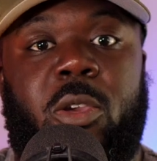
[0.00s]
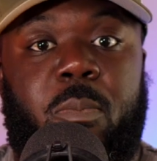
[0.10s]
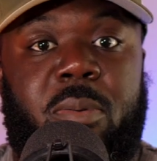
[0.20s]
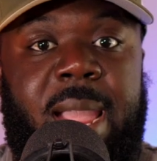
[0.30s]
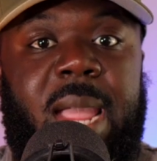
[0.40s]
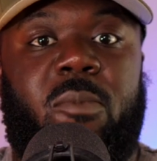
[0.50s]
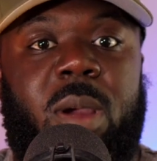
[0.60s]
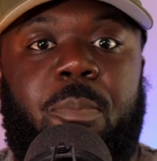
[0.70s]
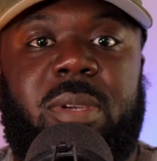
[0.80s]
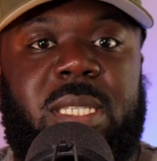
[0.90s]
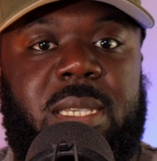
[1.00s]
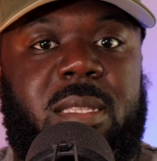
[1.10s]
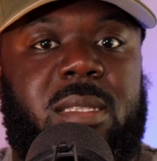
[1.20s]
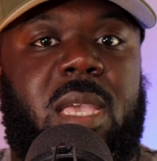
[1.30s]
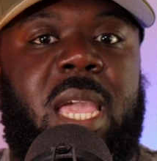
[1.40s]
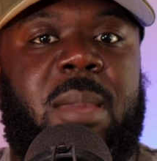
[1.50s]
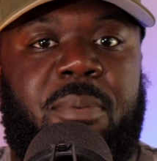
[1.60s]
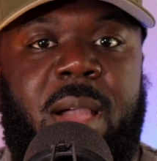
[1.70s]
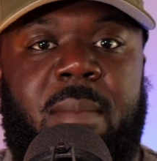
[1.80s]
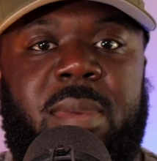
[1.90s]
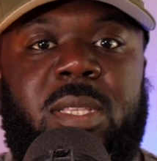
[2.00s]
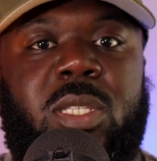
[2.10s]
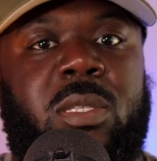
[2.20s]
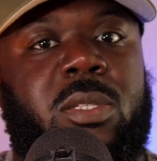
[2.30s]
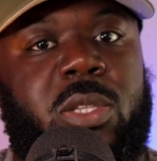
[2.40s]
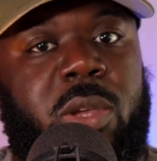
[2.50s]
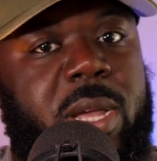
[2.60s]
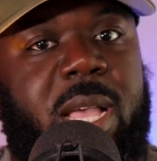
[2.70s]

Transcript: your brand represents a promise to your